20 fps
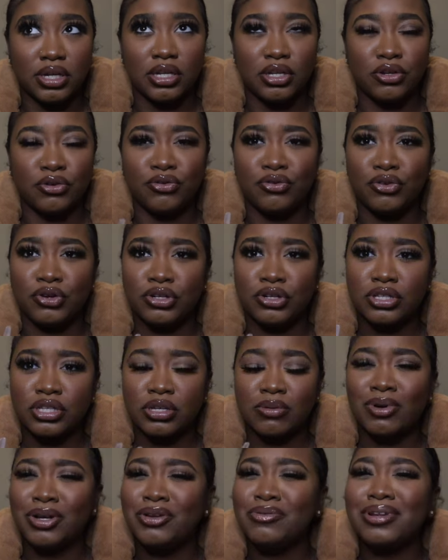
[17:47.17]
the first,
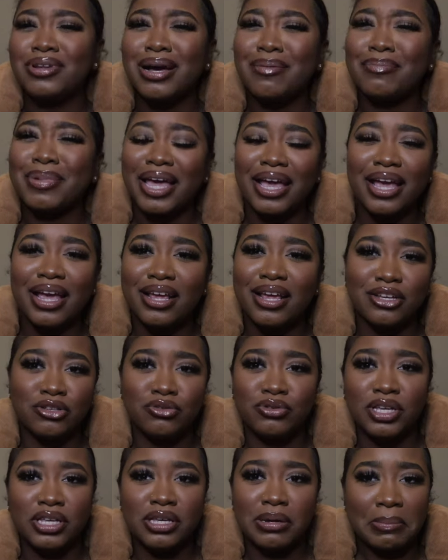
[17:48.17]
well, you're not paying because
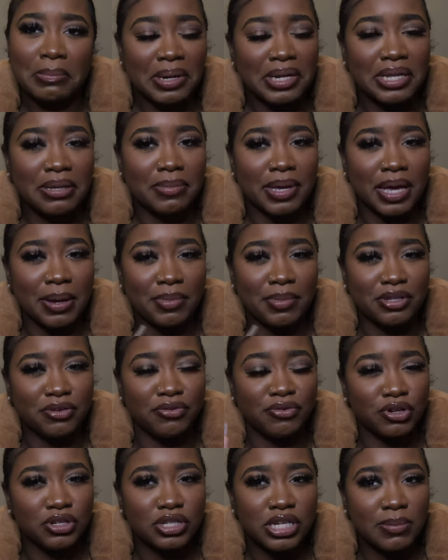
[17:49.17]
you getting your money back, but the
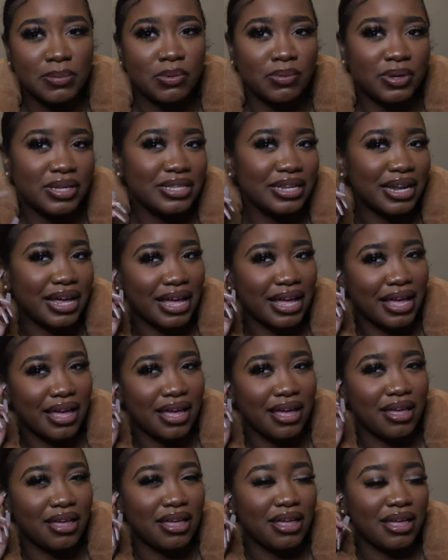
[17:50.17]
first couple weeks that I
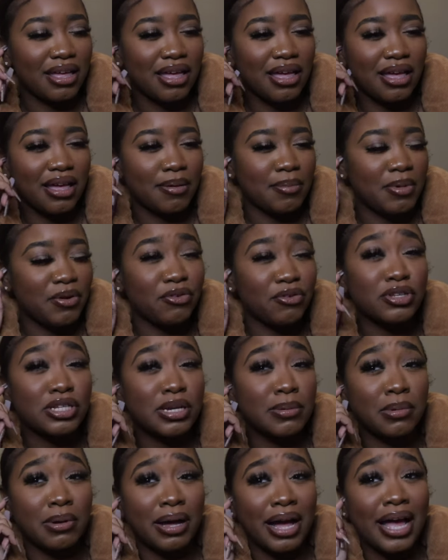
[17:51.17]
had, my first
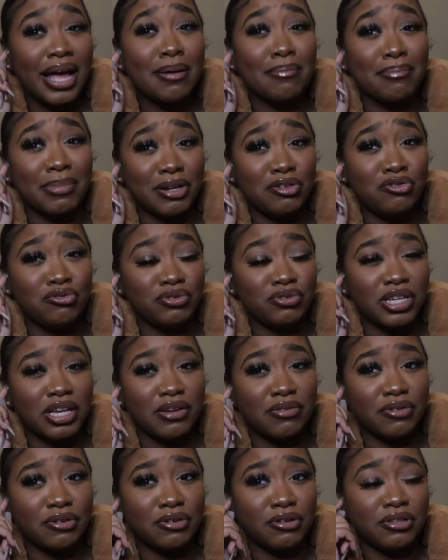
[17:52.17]
couple, I had bundles
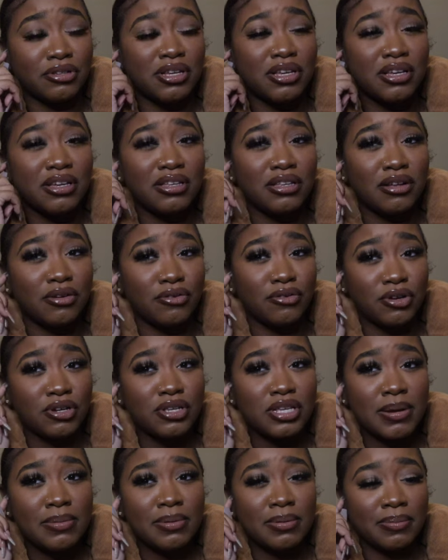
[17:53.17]
at first. The
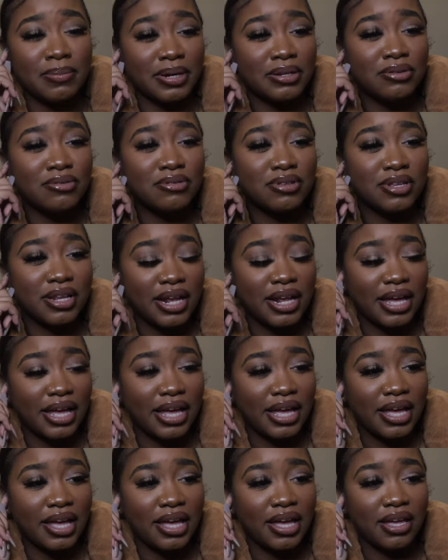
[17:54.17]
first couple bundles that I
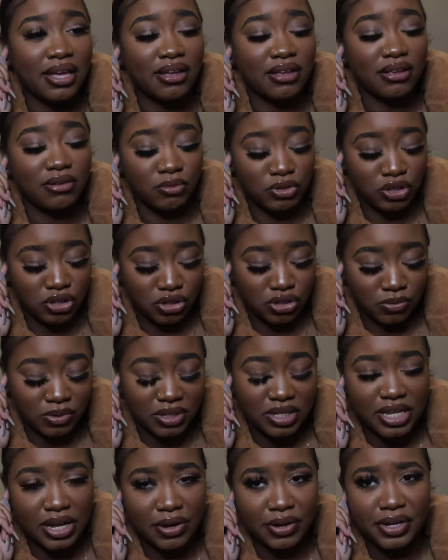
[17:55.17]
had, which is the
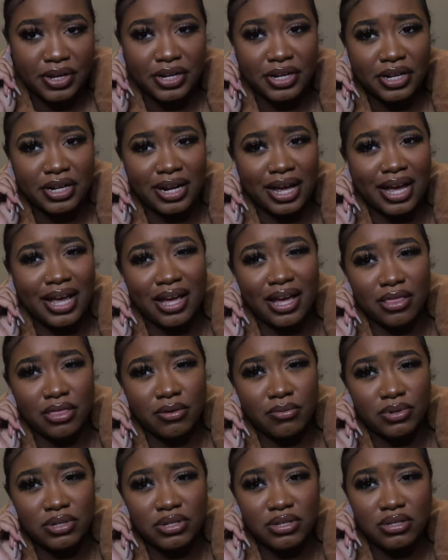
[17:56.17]
ones down here, and I had
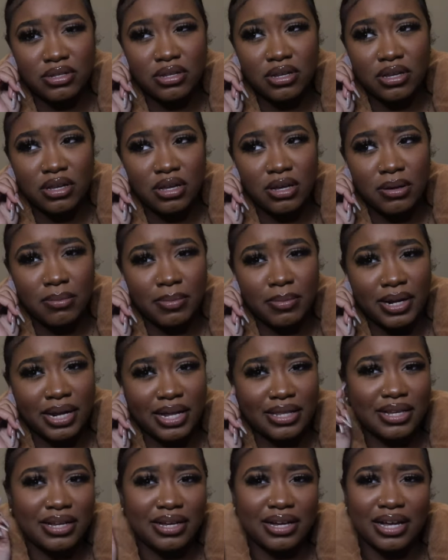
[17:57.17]
other ones, but
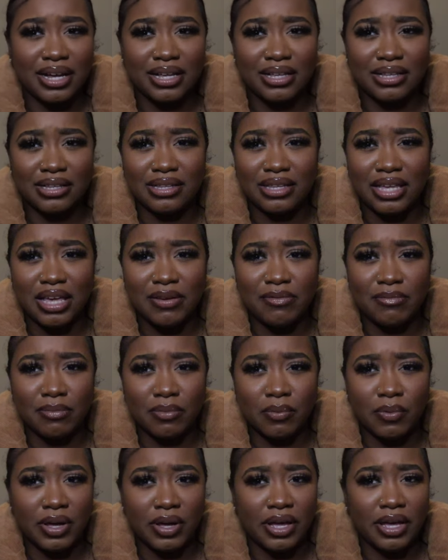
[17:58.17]
I think I gave
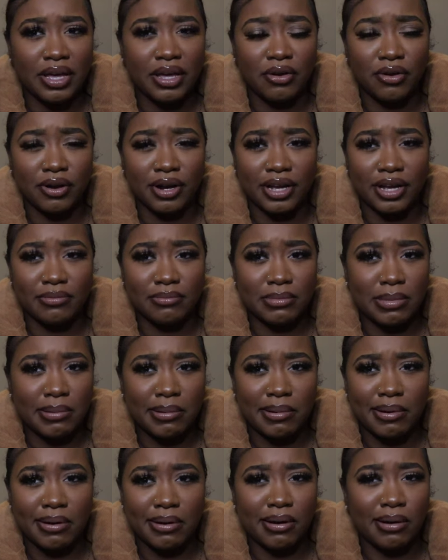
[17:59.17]
them away or I gave them
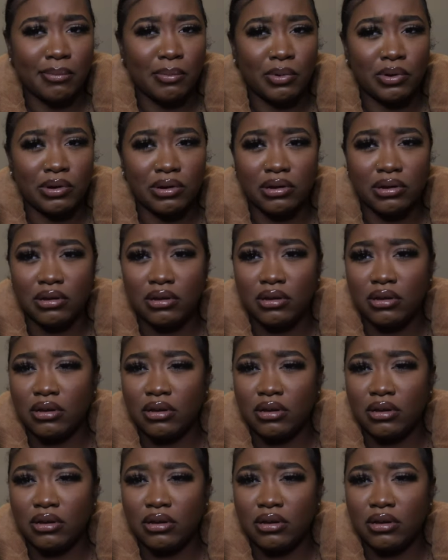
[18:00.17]
mom or,